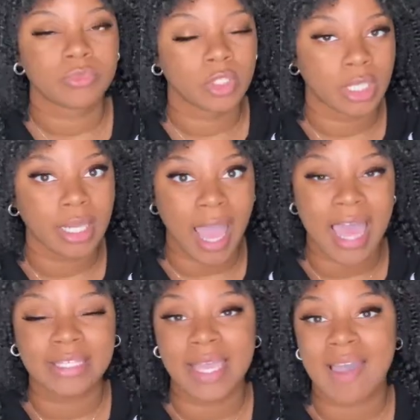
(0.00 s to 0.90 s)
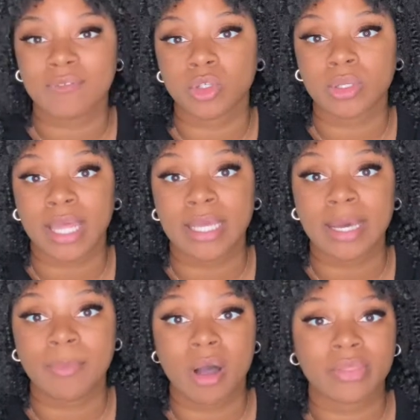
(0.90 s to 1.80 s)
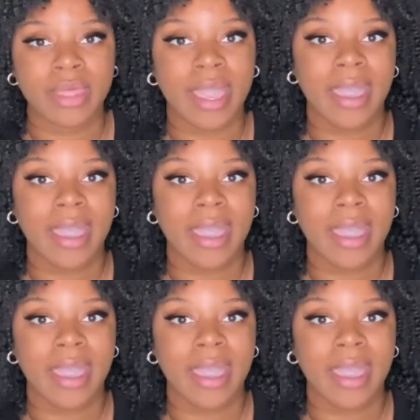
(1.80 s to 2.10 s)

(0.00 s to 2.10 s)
Yeah, I did have a little leg up on that.